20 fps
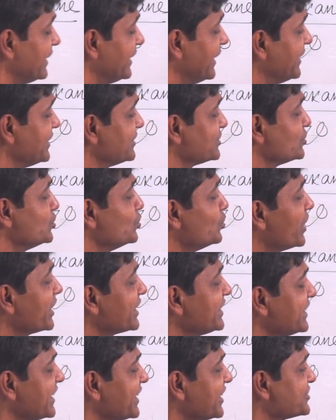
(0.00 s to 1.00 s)
It is lower
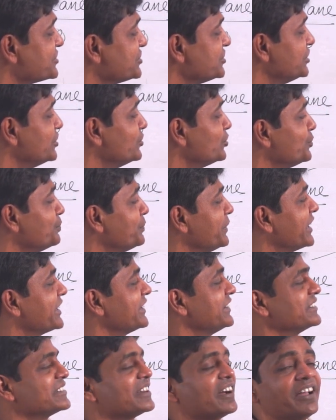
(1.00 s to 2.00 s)
in energy, lone pair
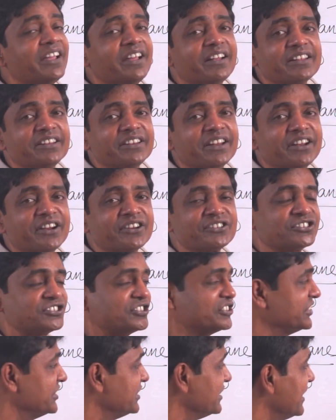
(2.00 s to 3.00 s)
is higher in
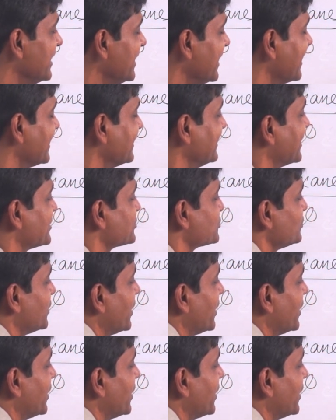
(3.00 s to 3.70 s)
energy. That's